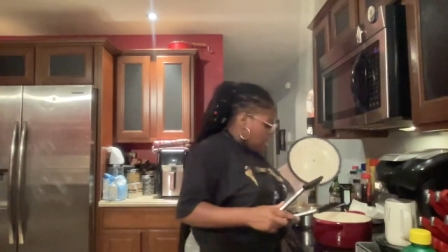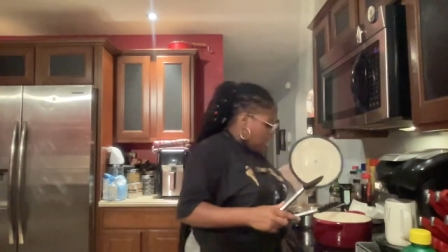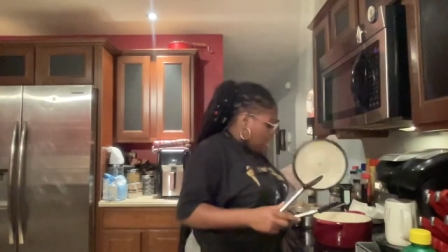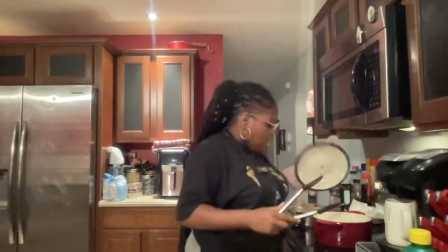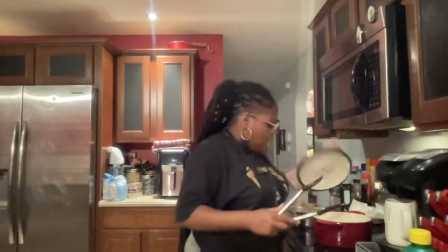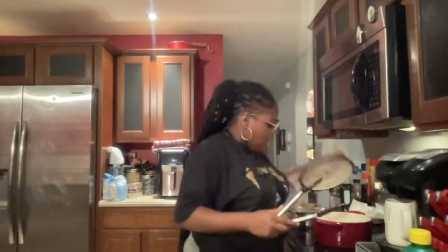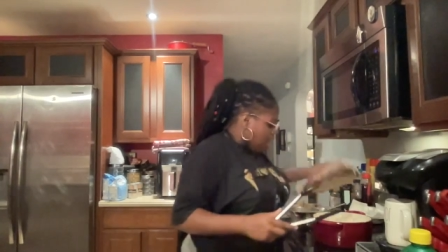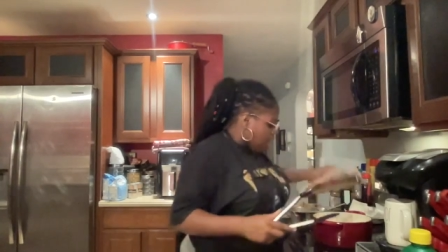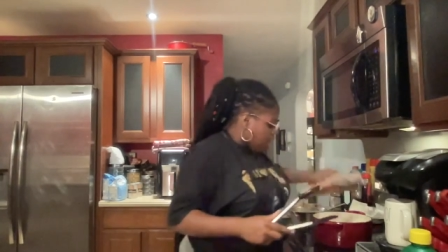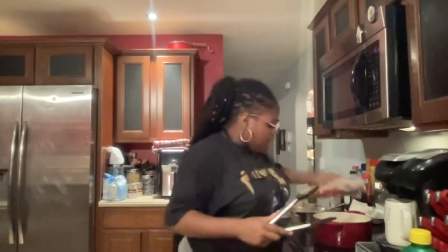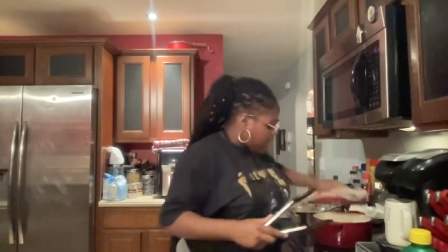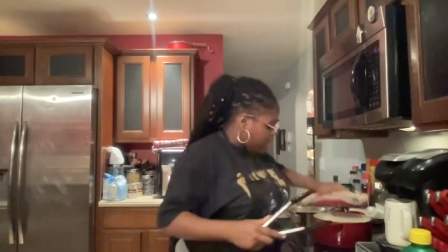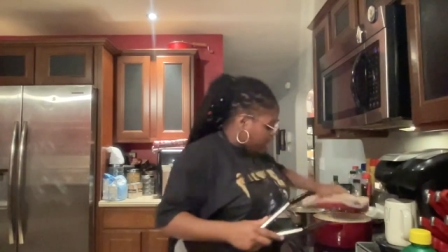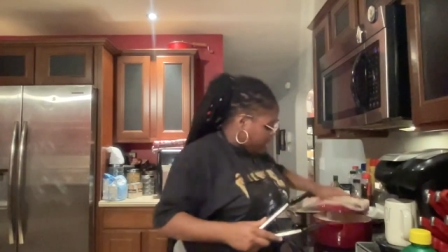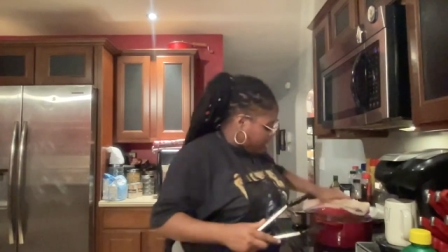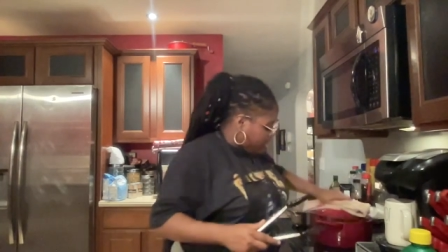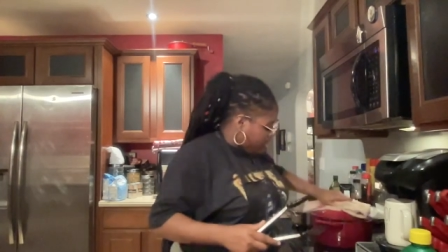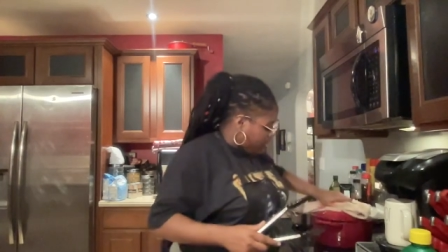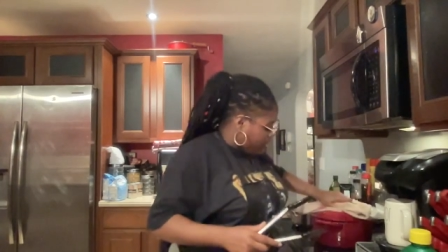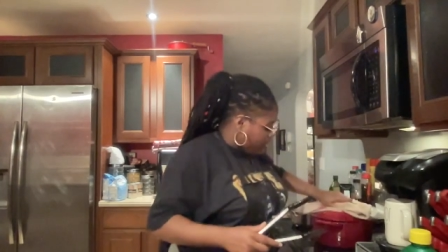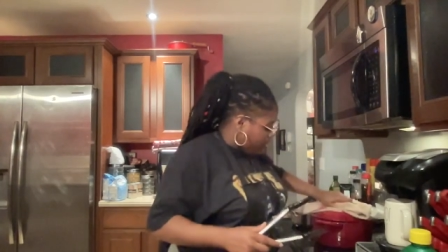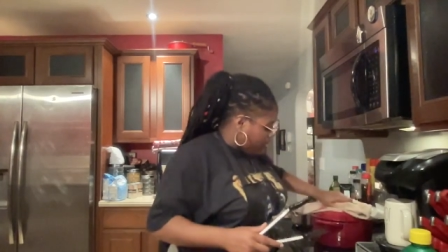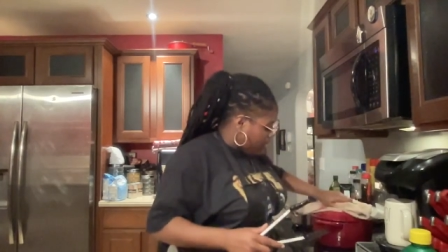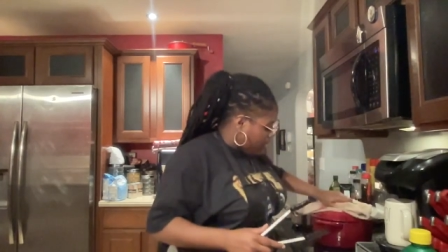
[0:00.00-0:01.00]
All right,
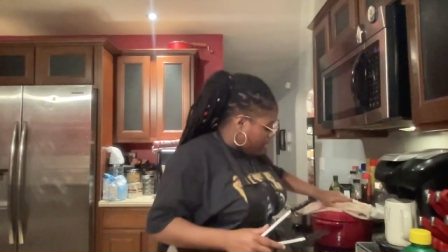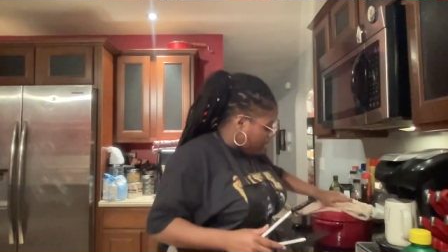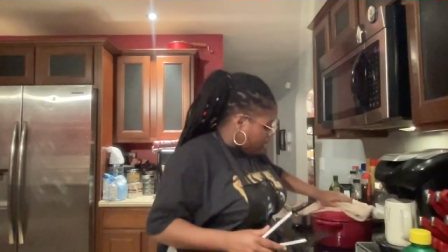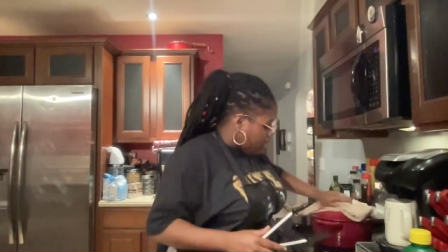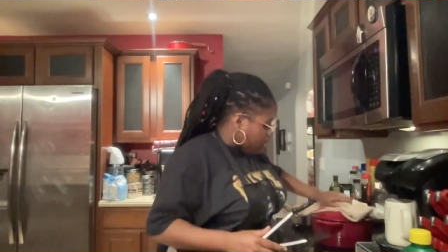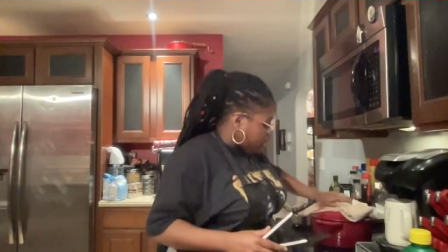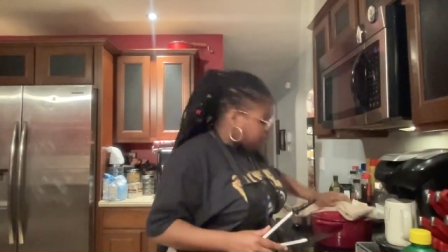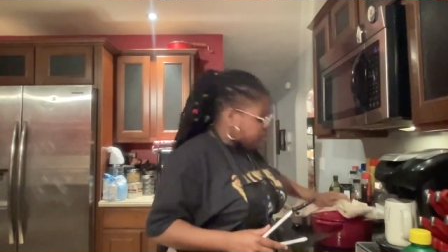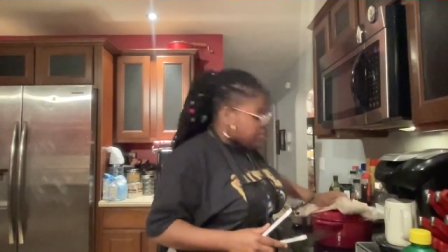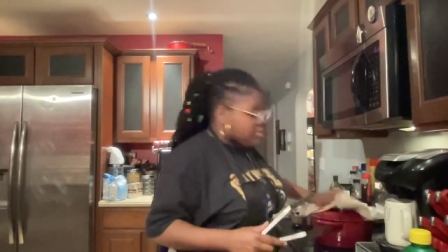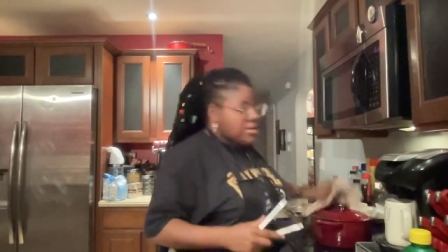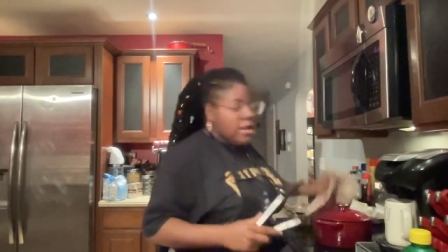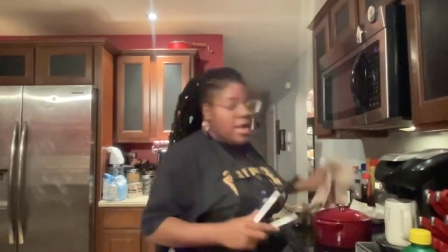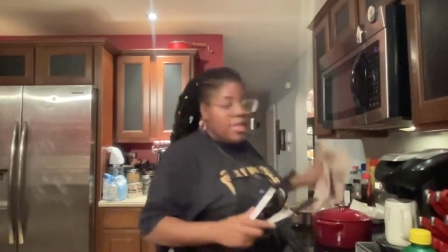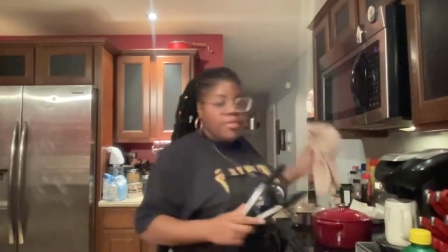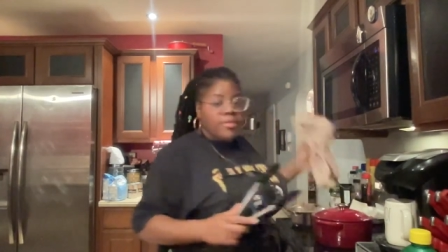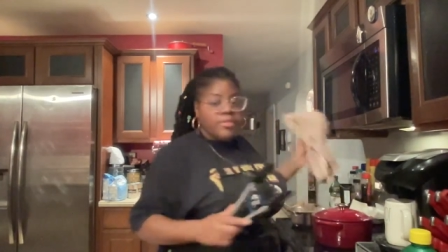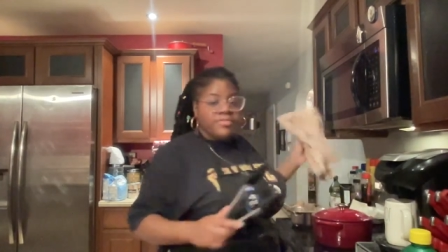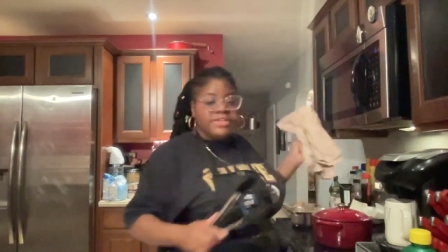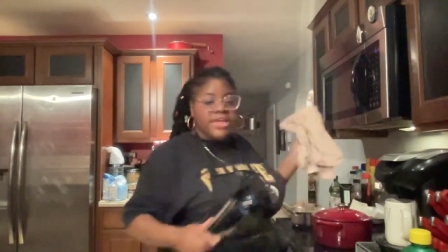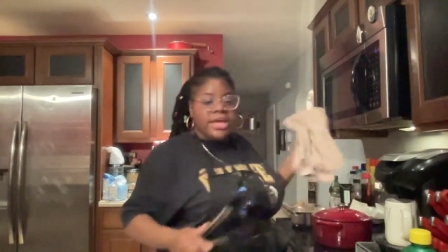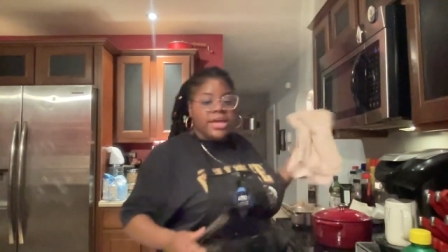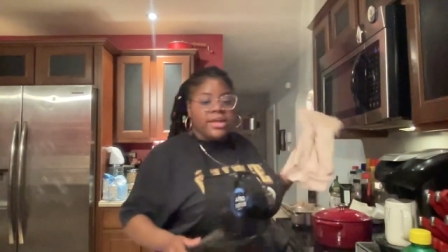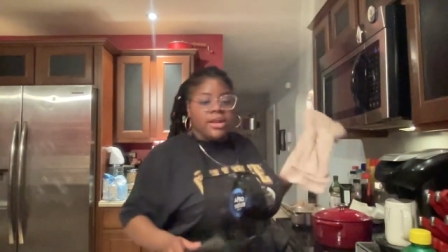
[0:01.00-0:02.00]
so now that
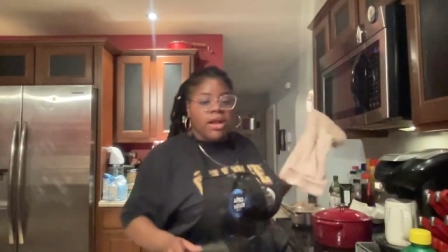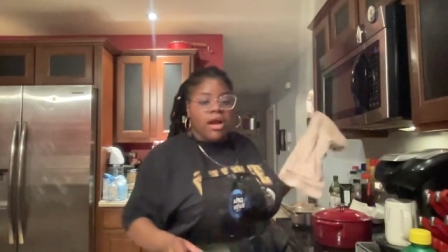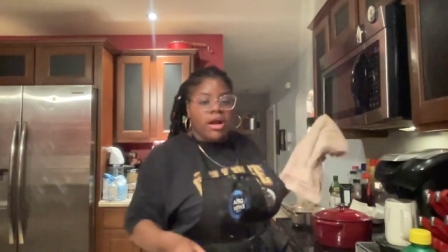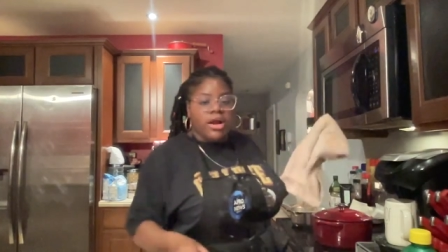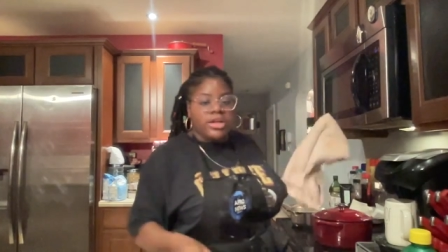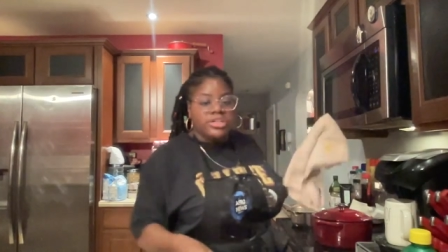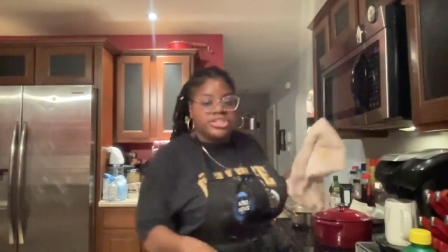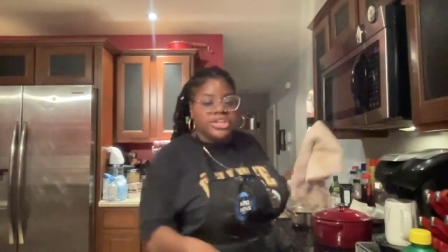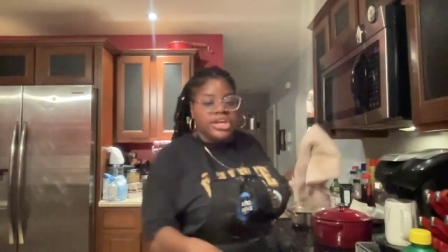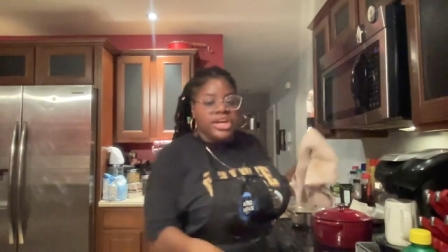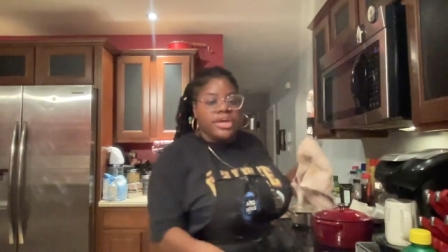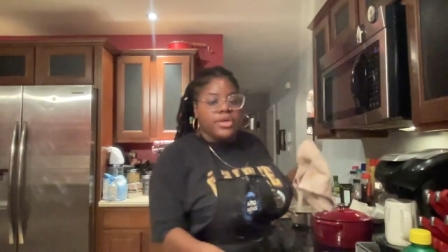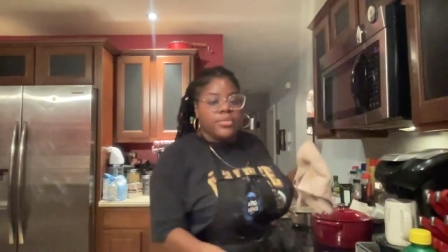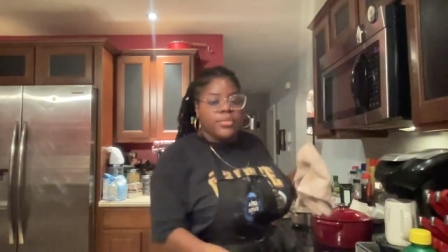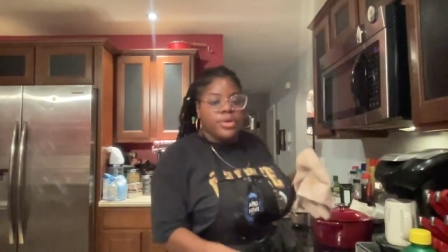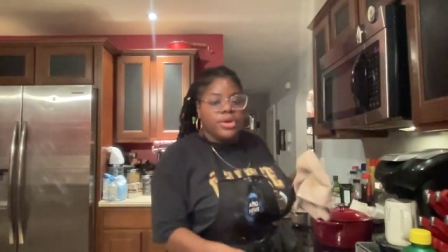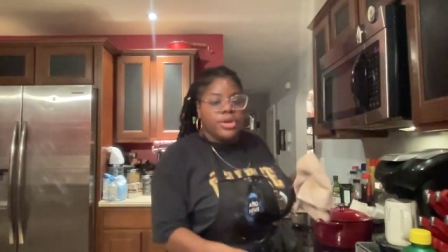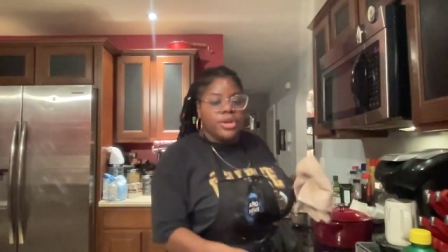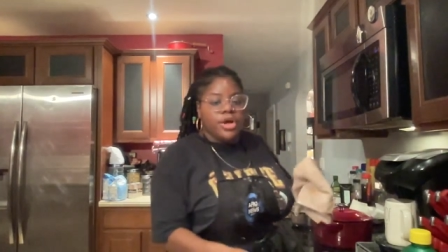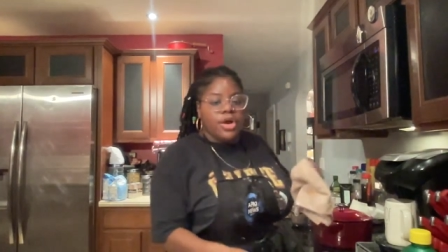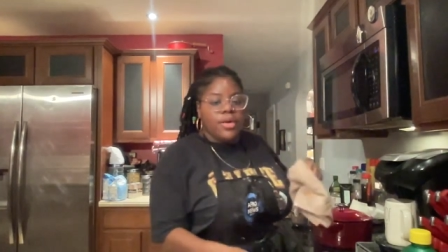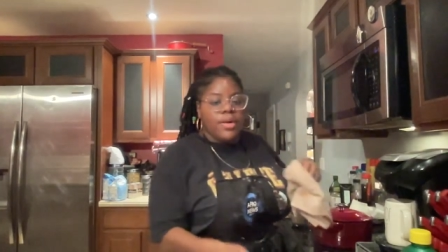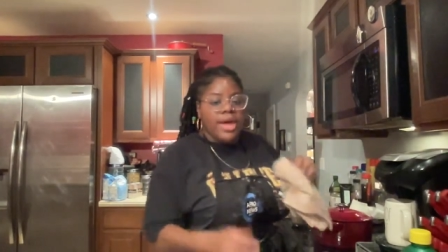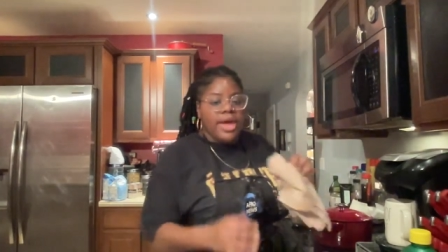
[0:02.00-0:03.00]
we've taken out our chicken, we're gonna
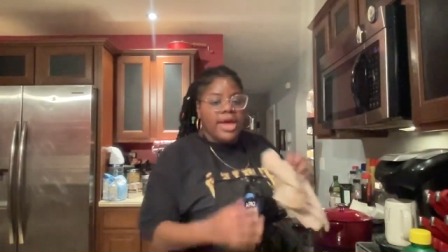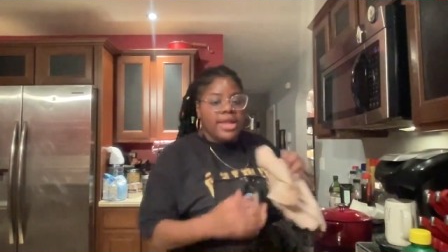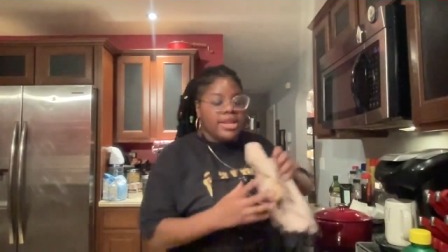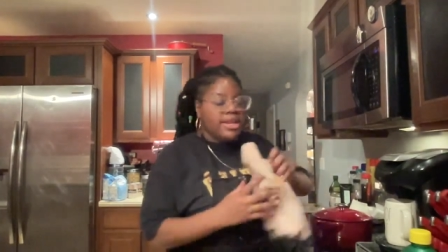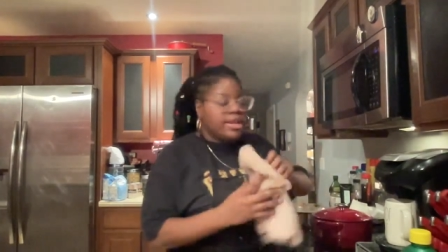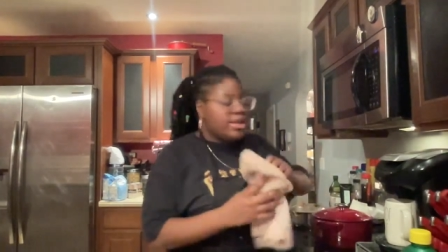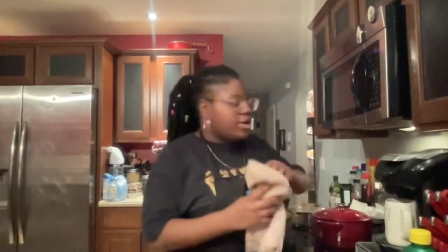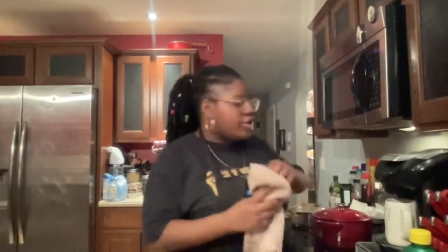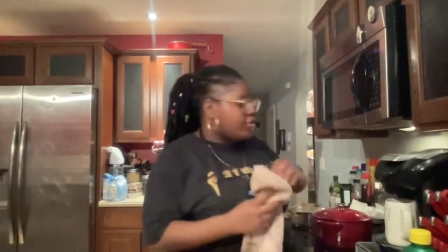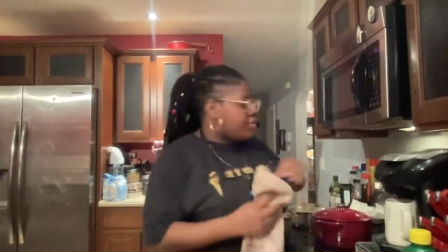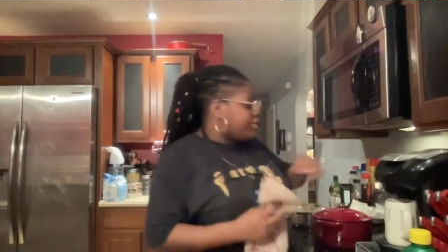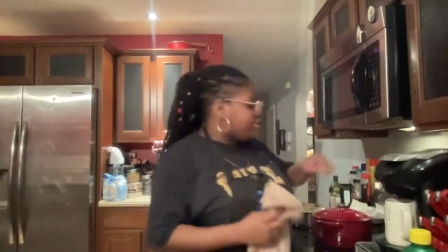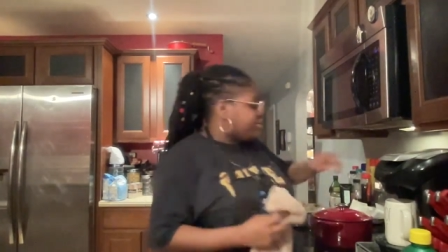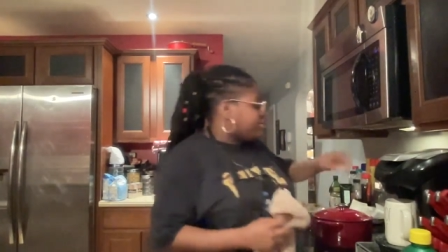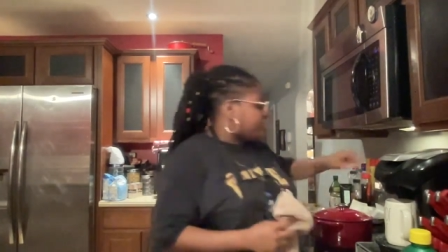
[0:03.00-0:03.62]
go ahead and increase